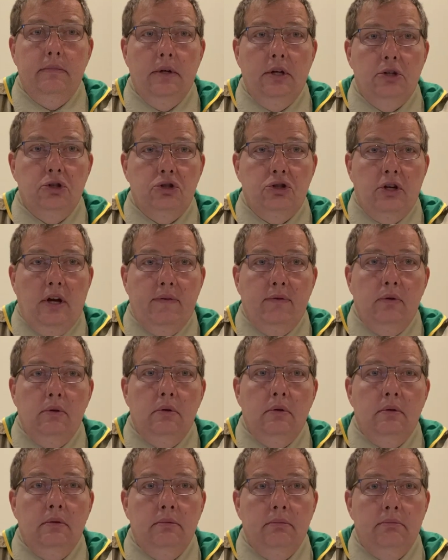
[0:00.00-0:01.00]
A
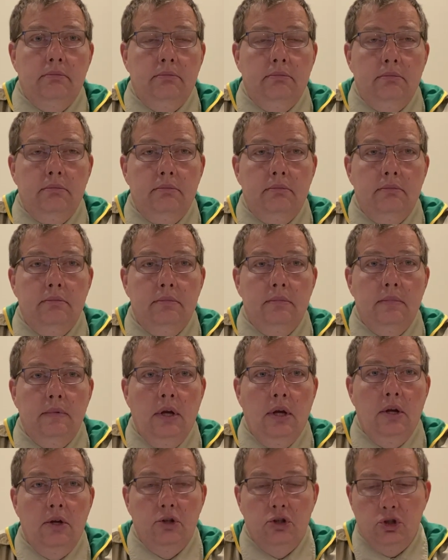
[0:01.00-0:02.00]
shovel,
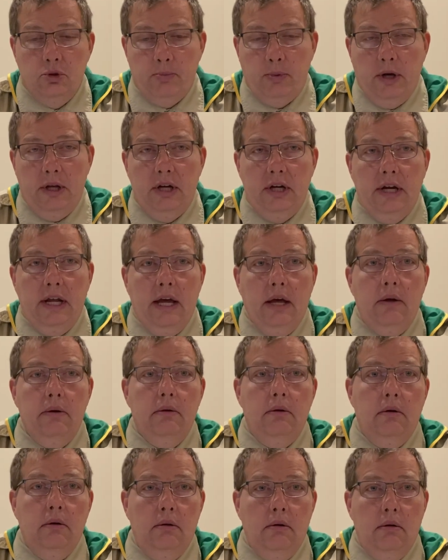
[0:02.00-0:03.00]
spread it out,
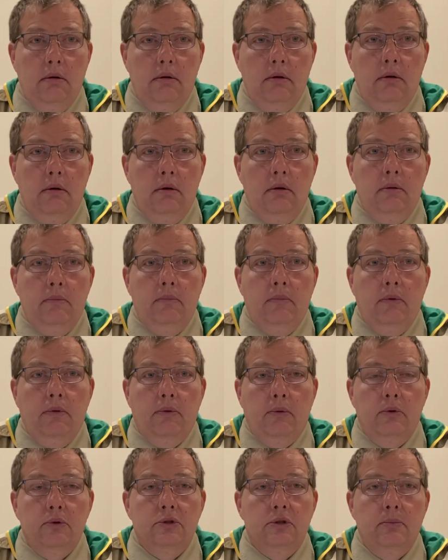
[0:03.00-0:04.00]

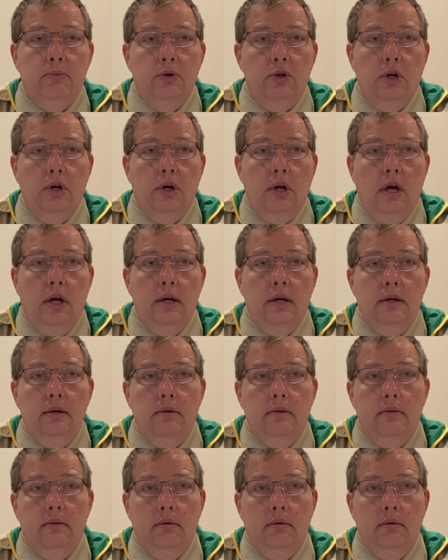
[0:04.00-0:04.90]
throw some dirt on it,